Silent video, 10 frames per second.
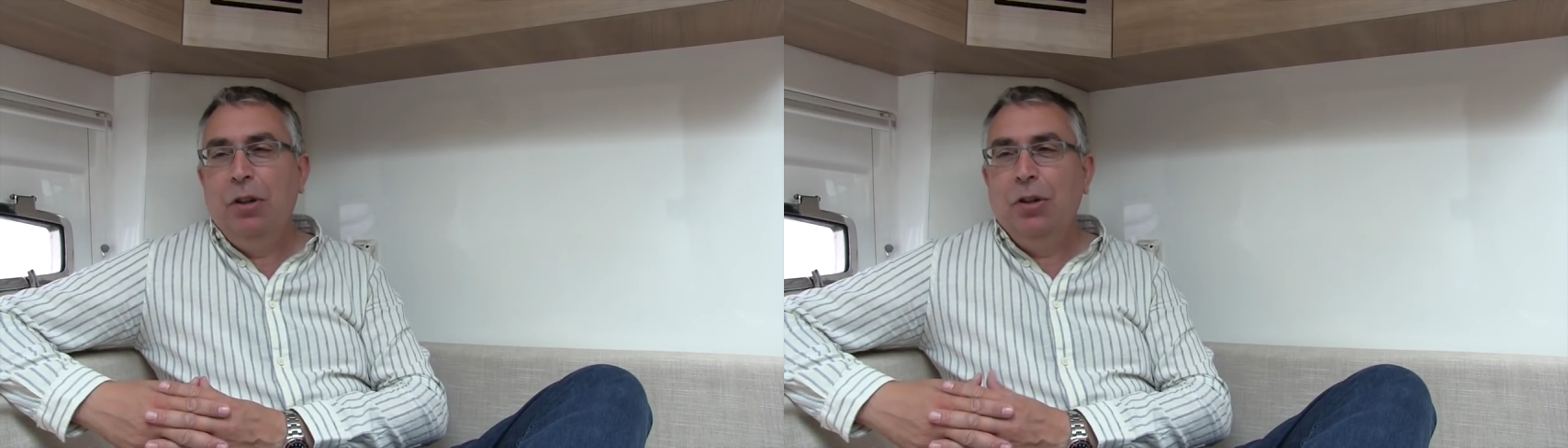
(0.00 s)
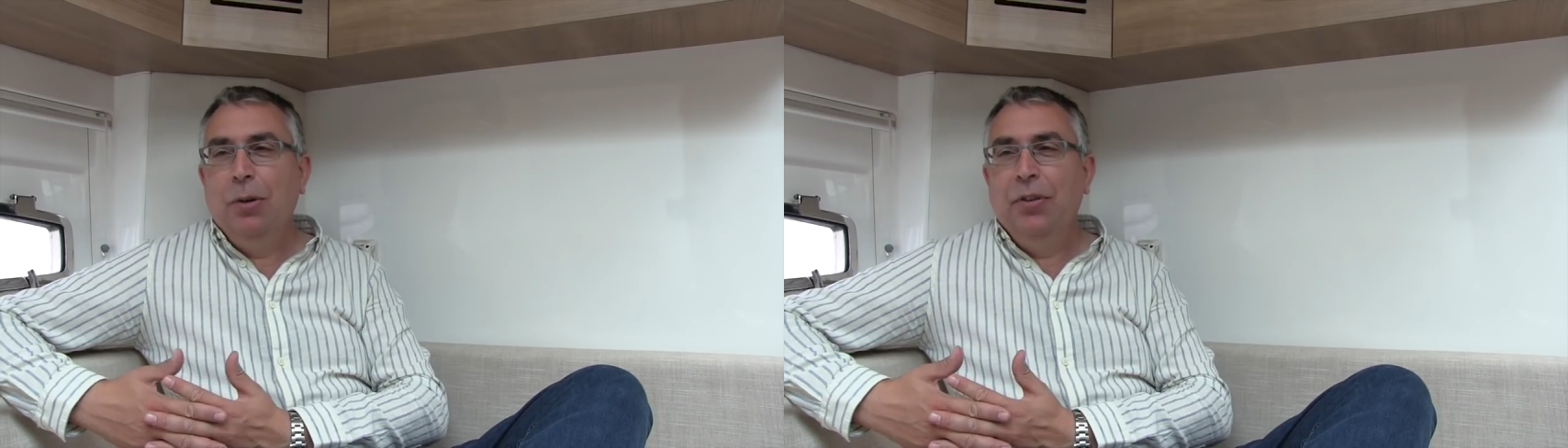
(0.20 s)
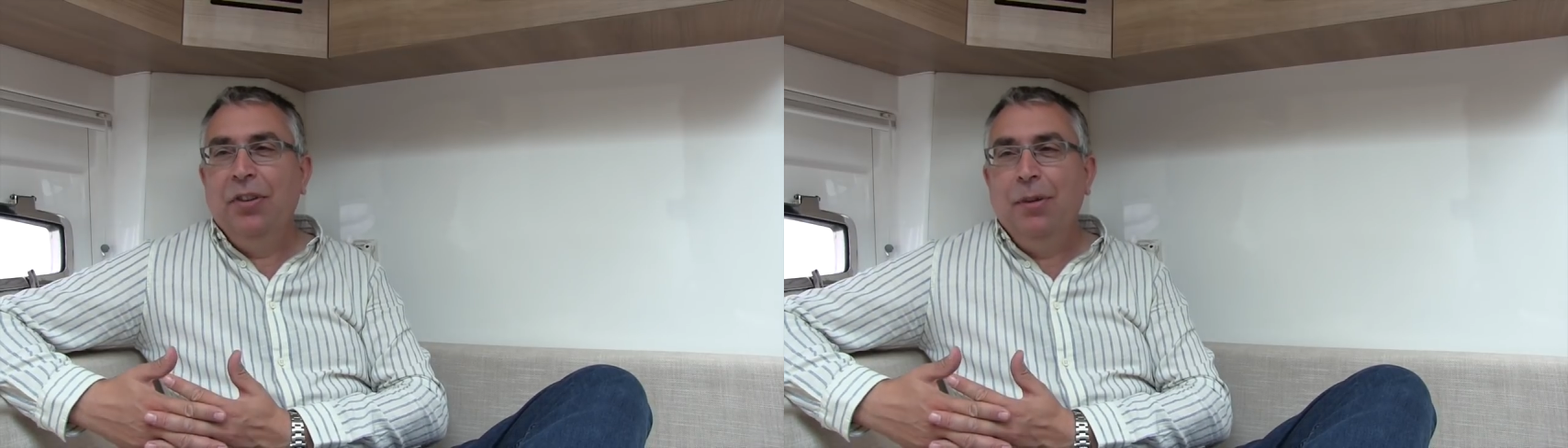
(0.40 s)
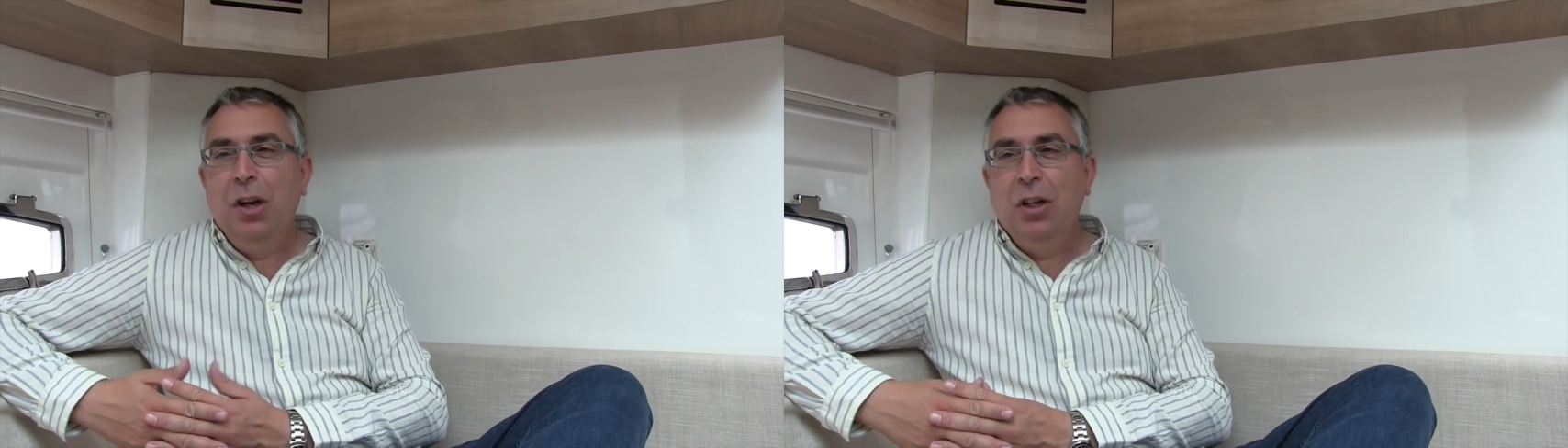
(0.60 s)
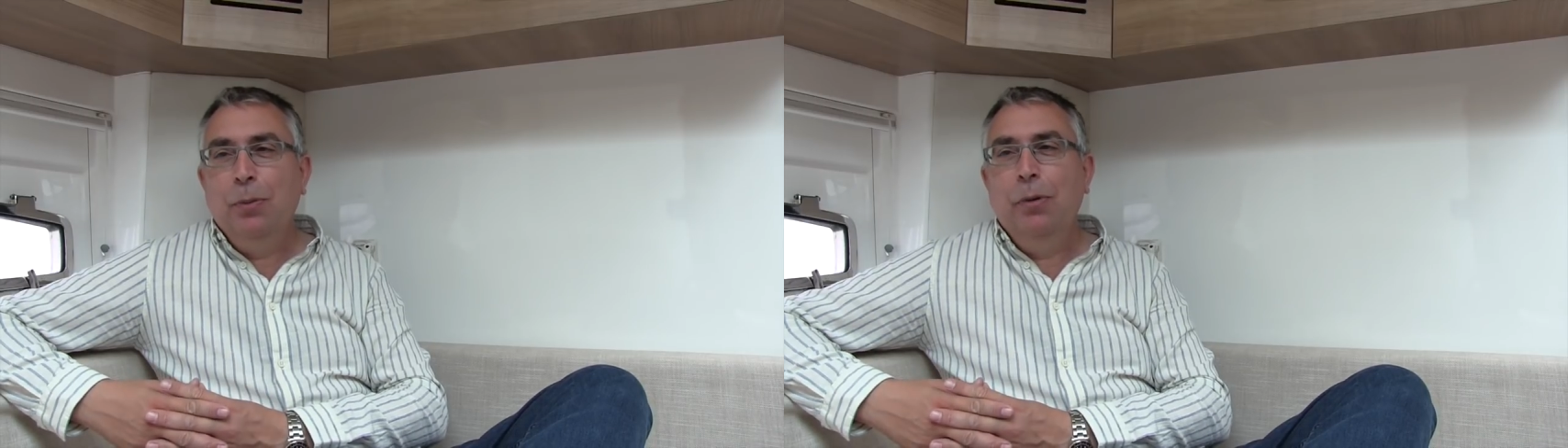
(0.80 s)
which of course is a
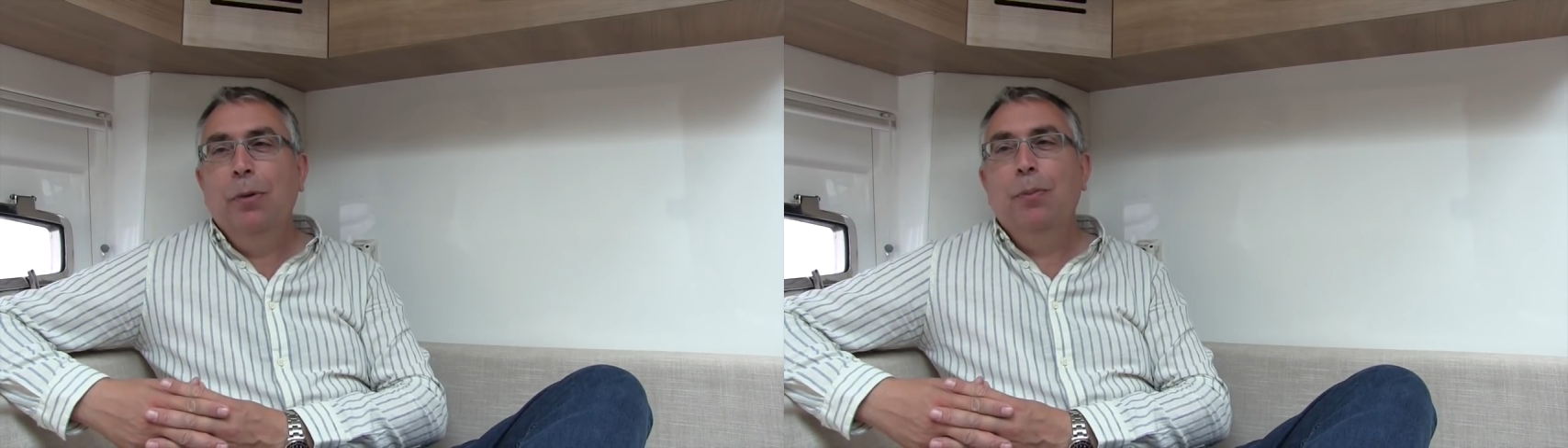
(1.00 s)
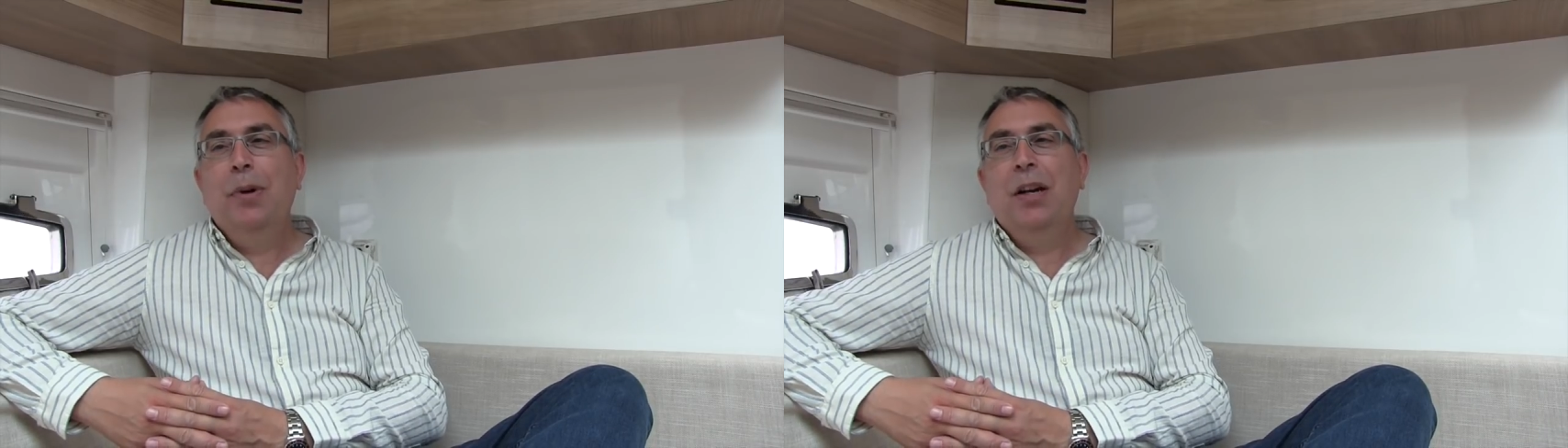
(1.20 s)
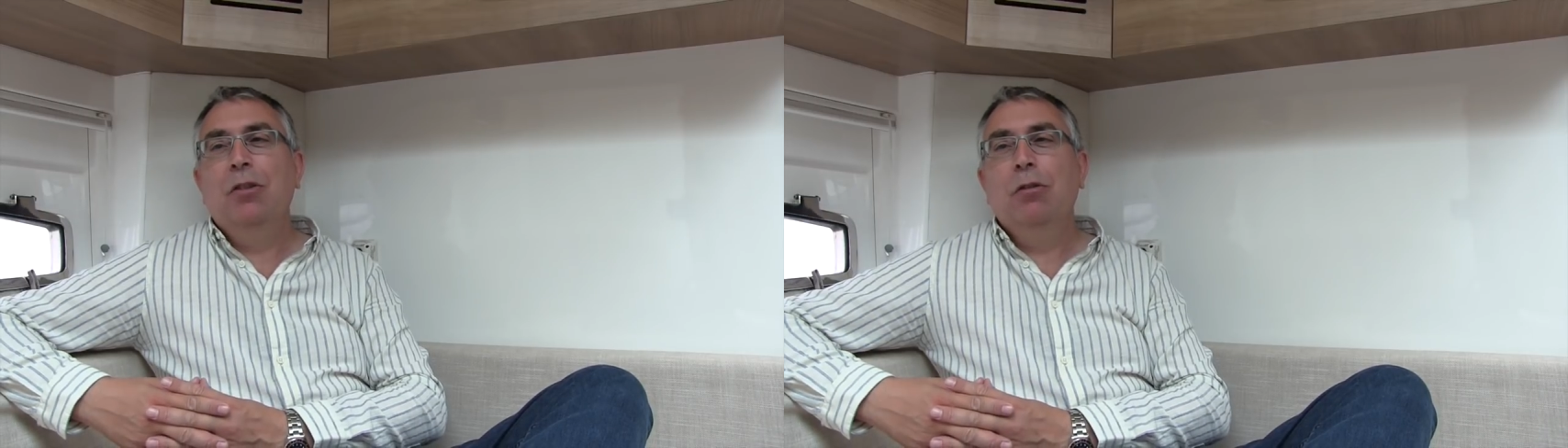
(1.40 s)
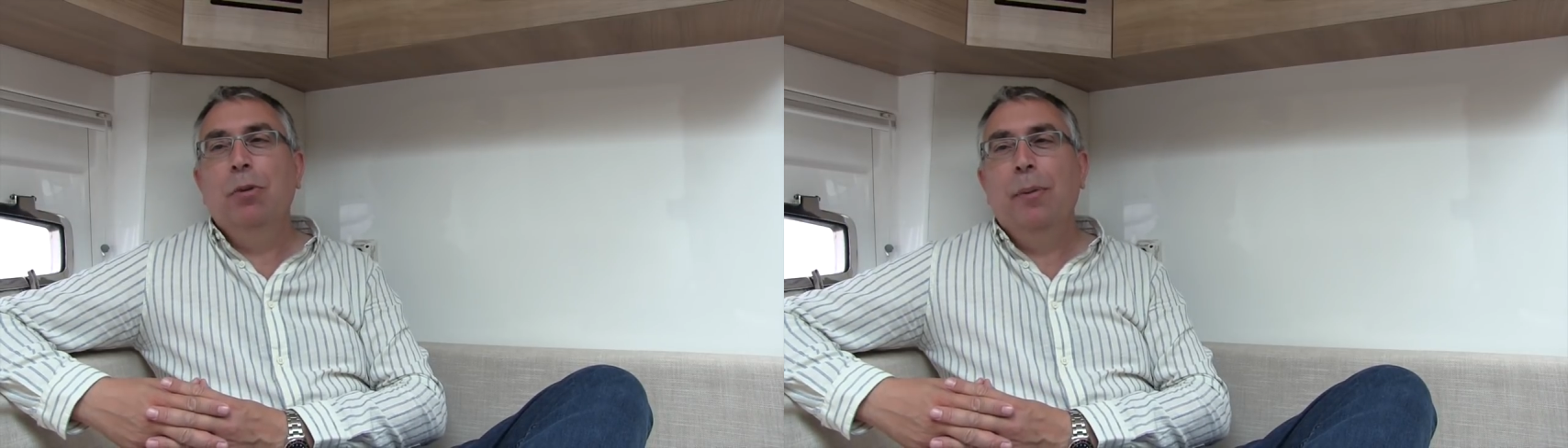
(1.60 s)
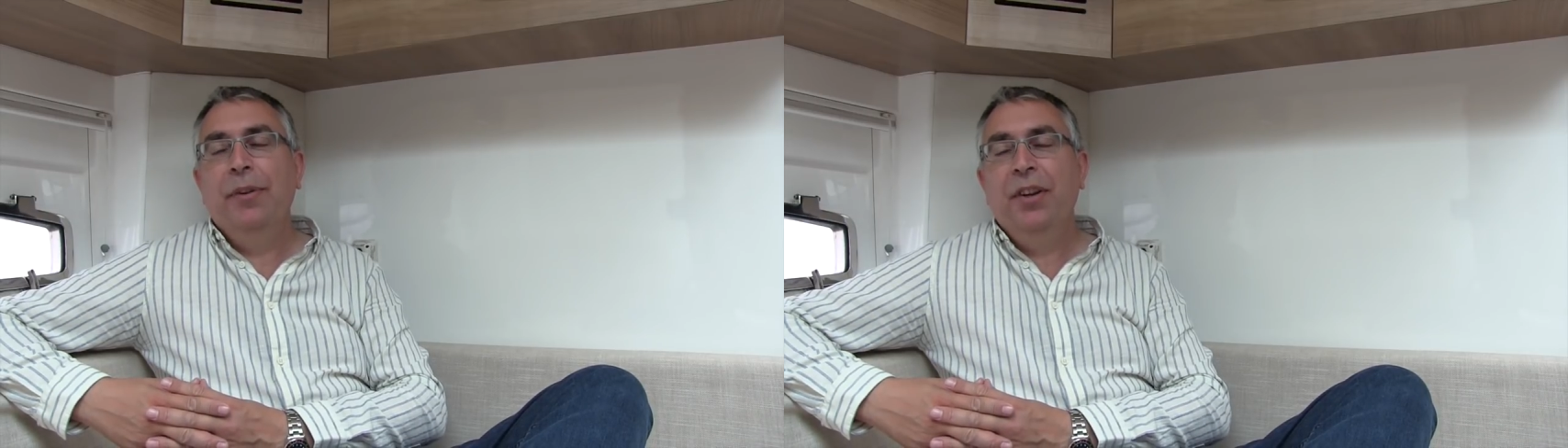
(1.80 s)
much more practical
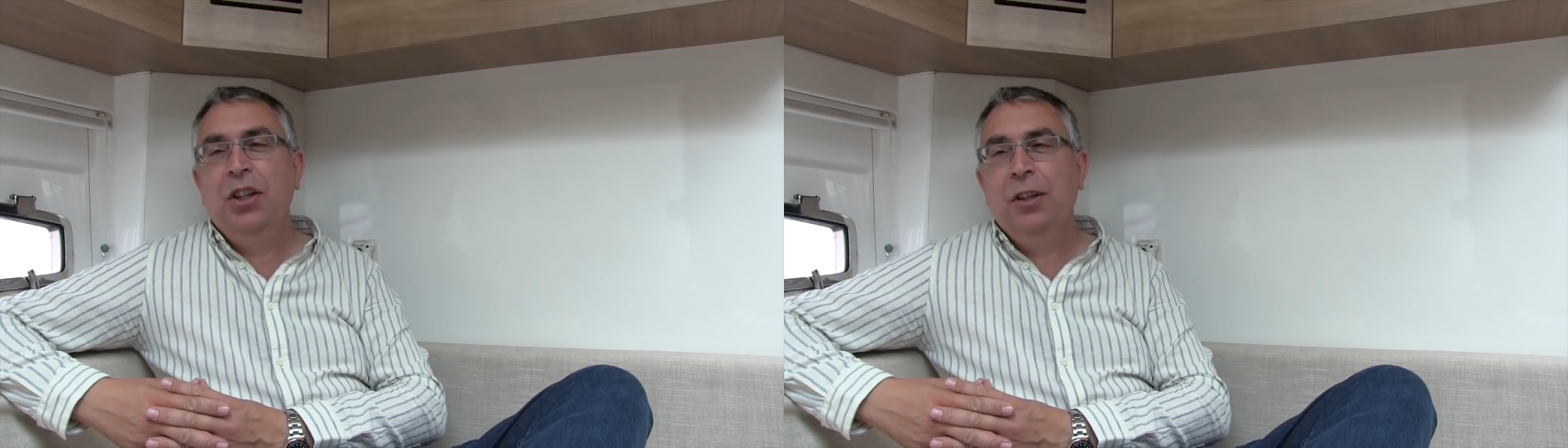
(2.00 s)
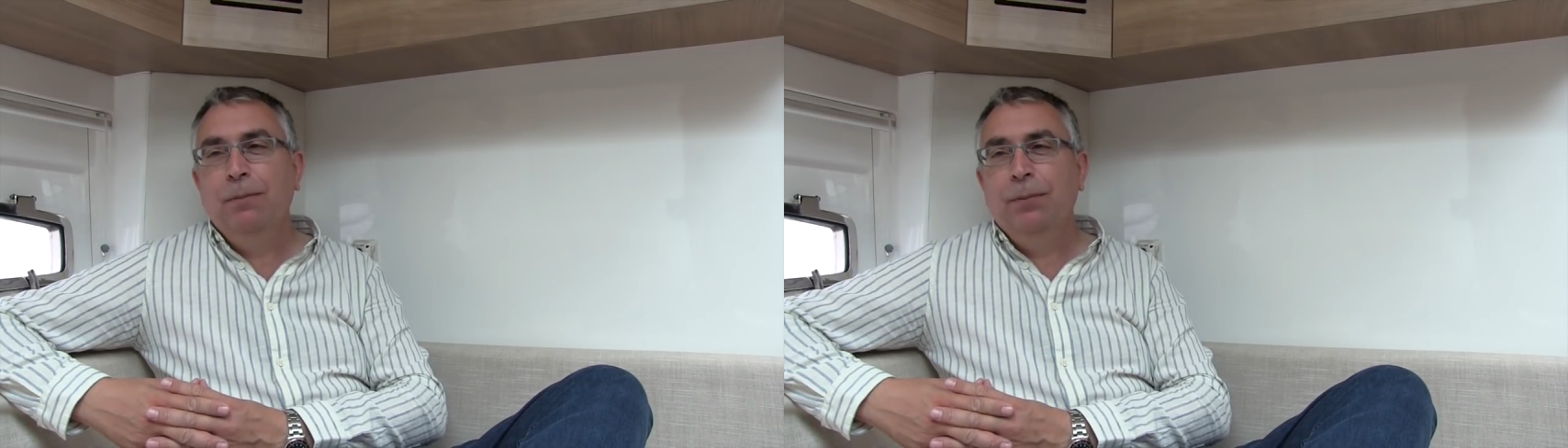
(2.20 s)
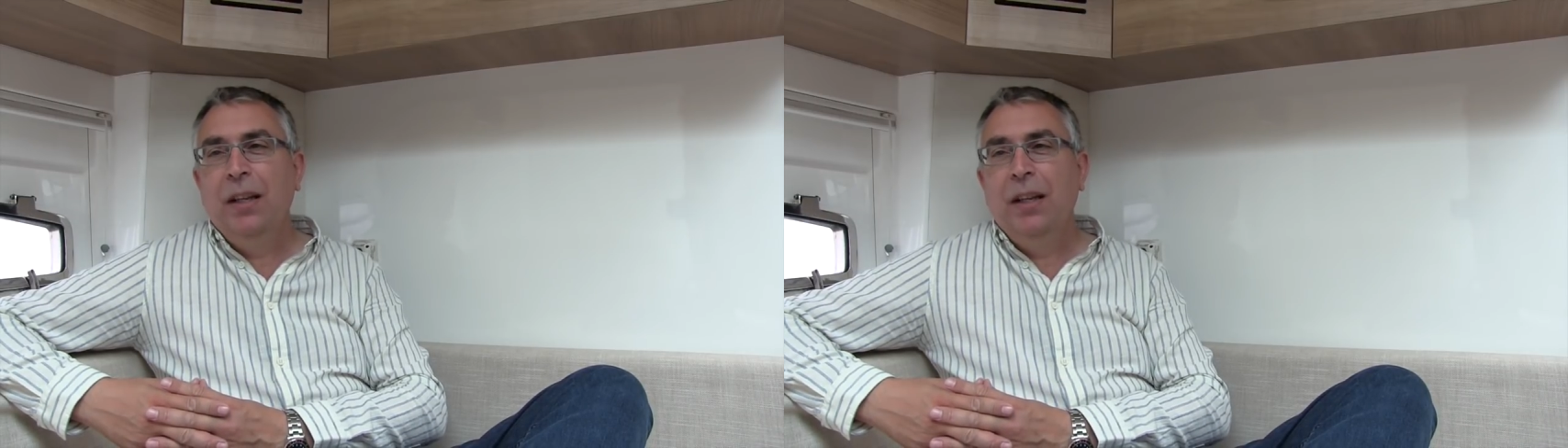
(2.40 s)
proposition,